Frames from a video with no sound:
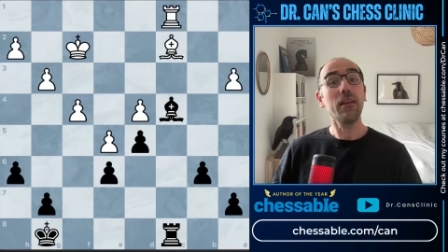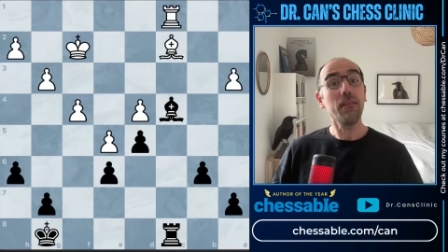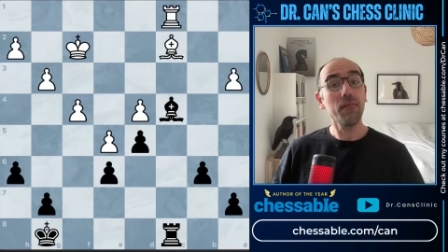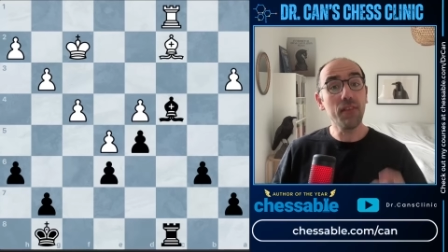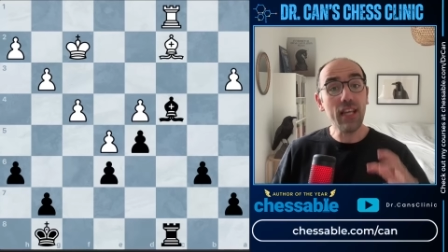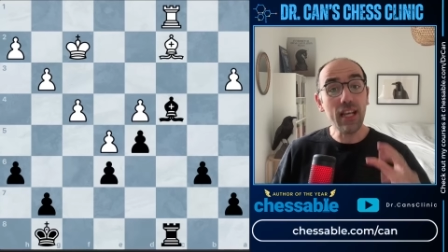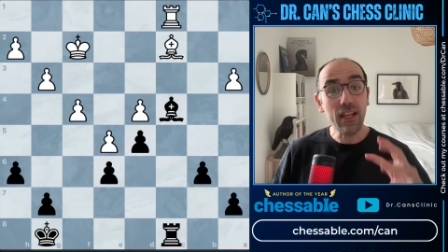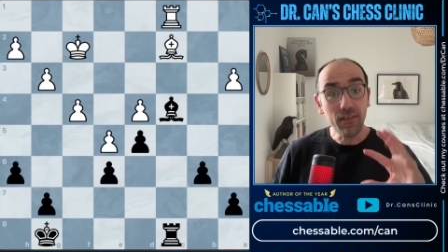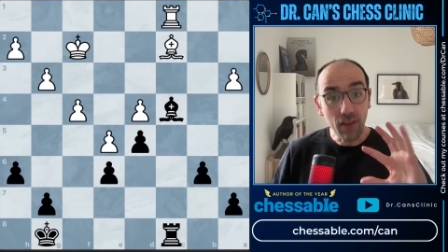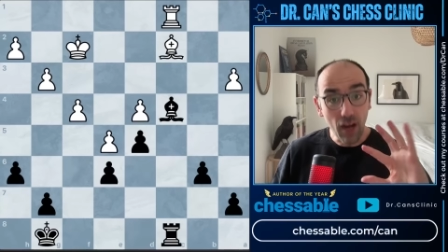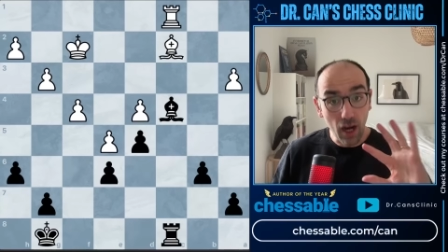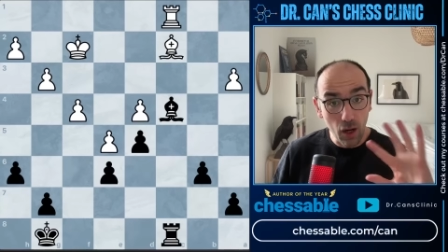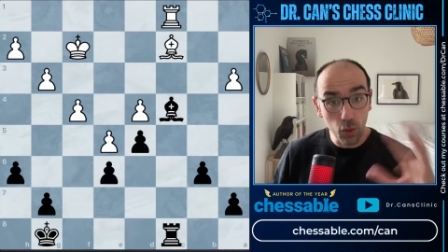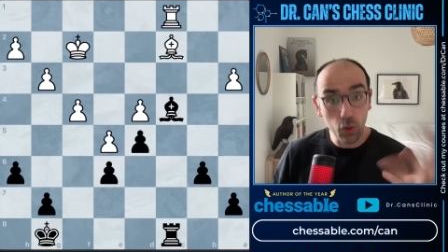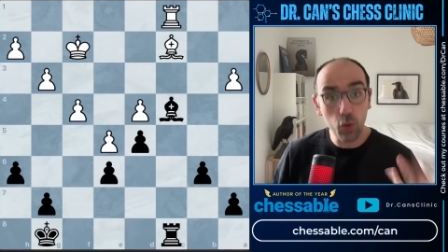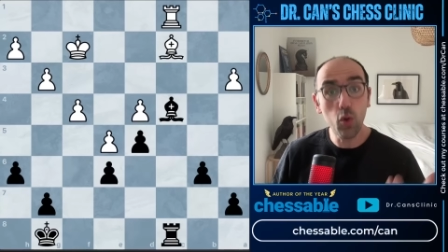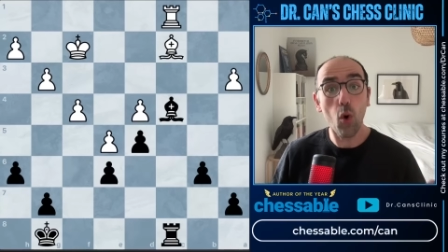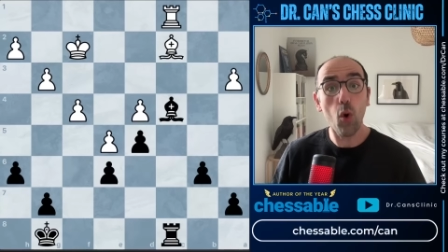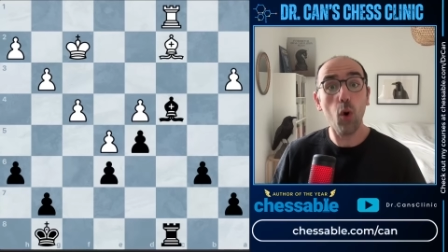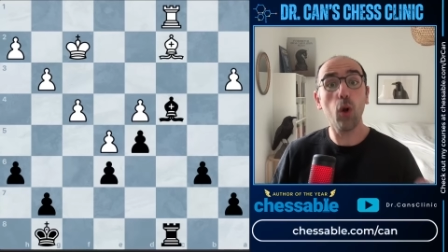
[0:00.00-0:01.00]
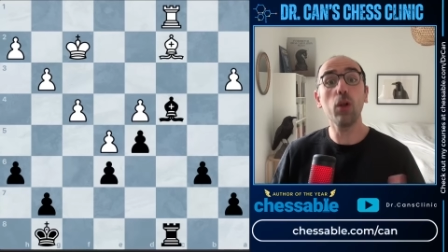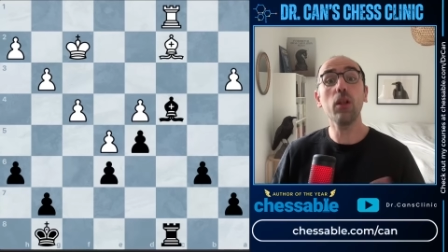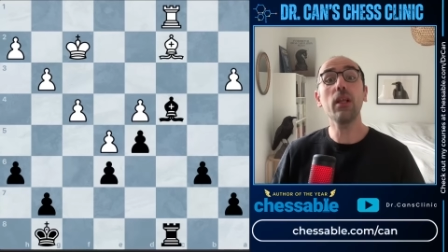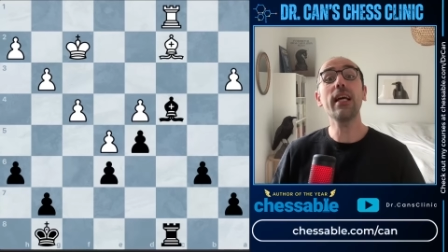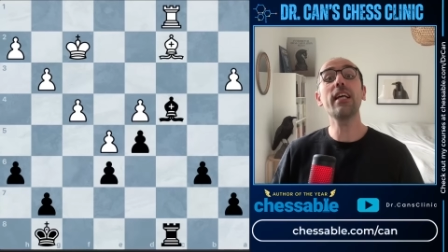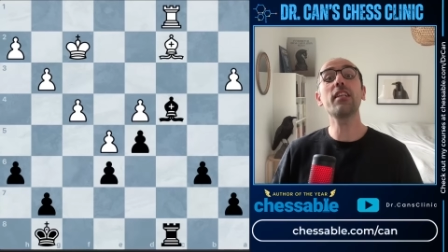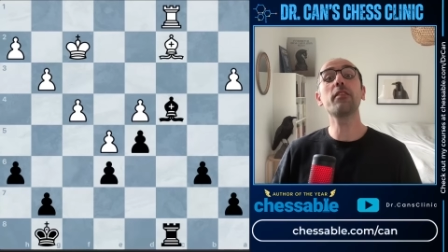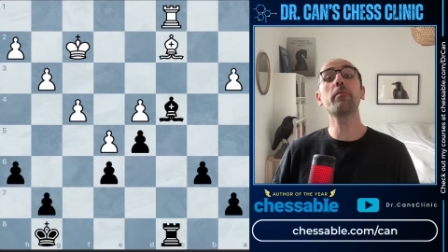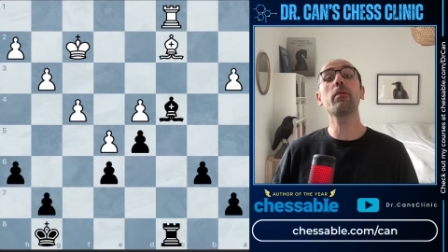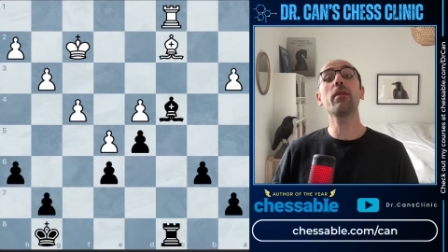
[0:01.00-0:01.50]
We, our goal
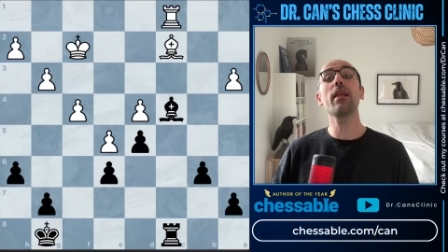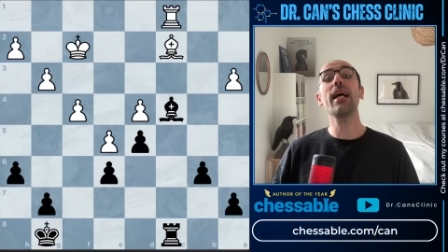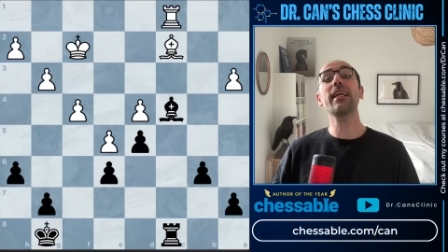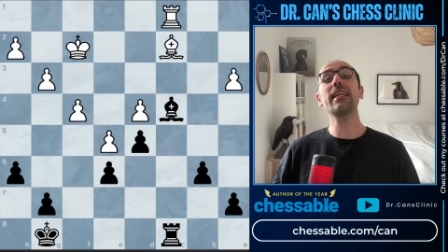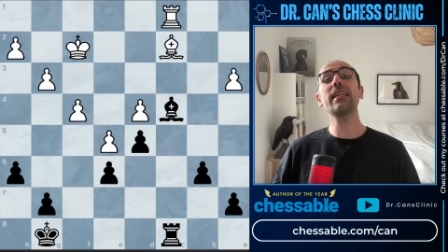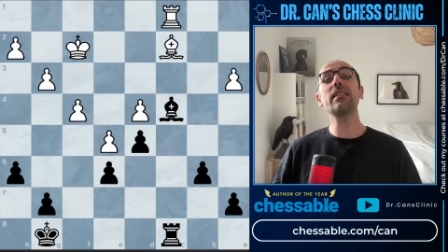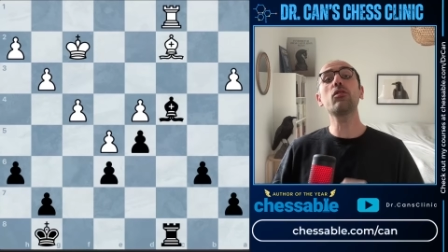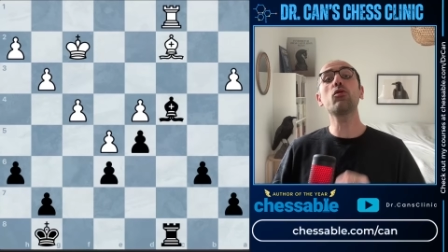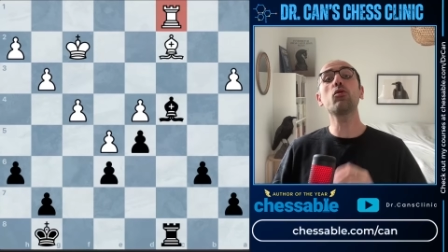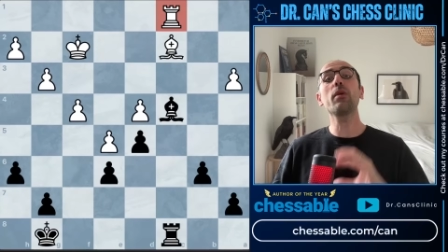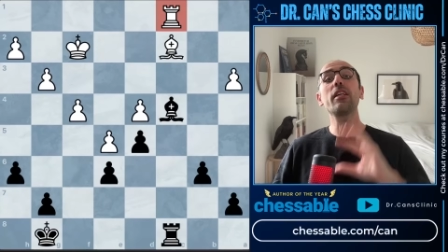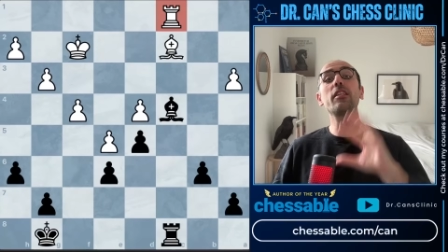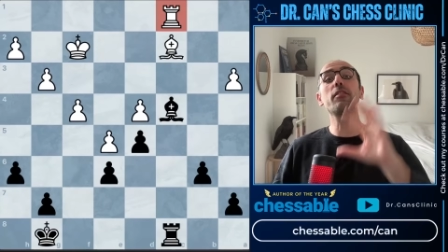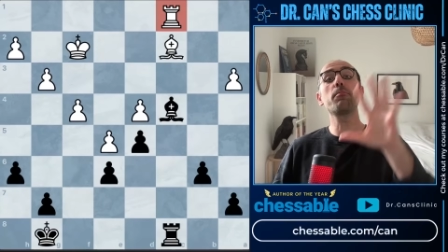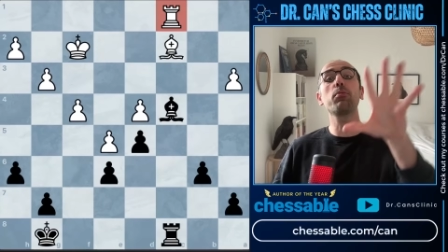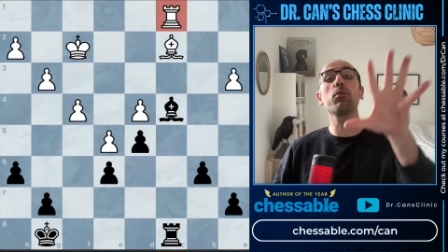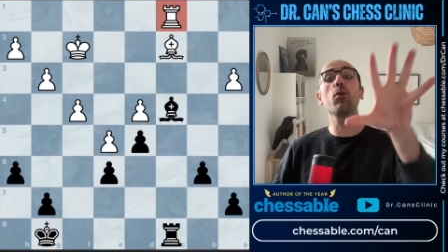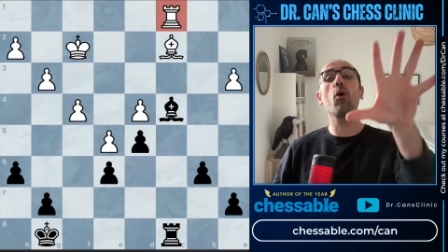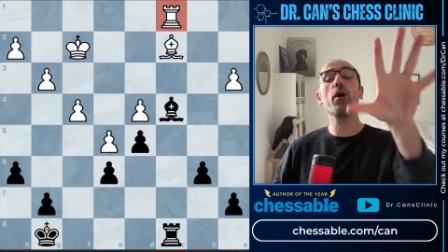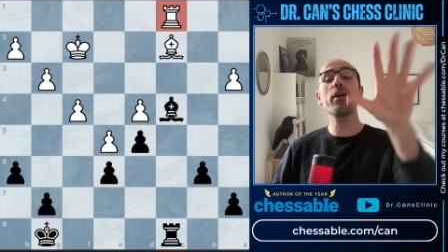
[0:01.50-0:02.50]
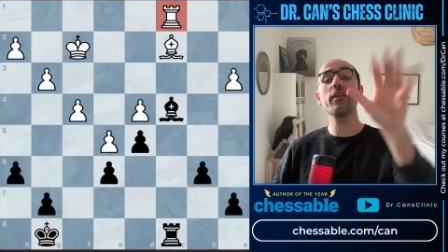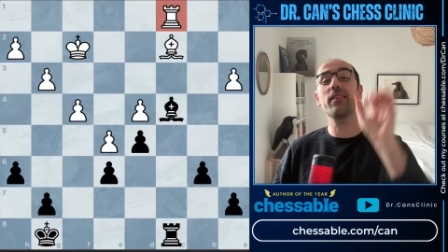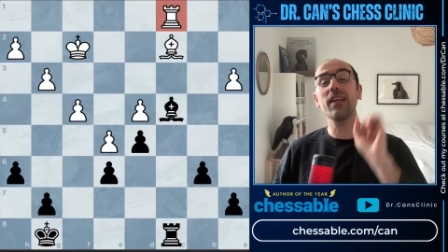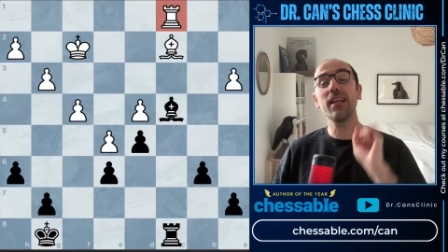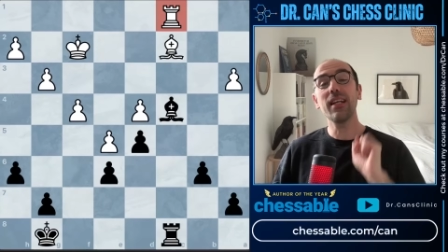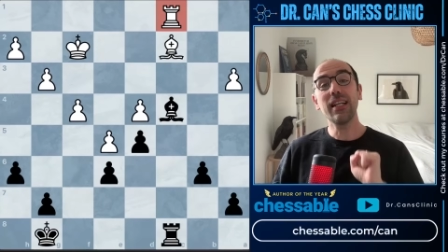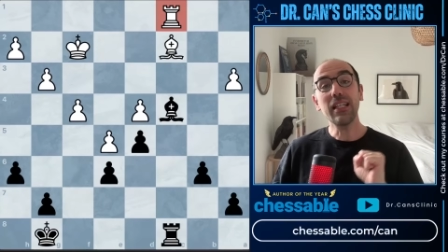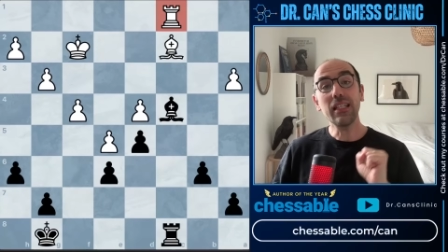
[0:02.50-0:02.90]
as black is to exploit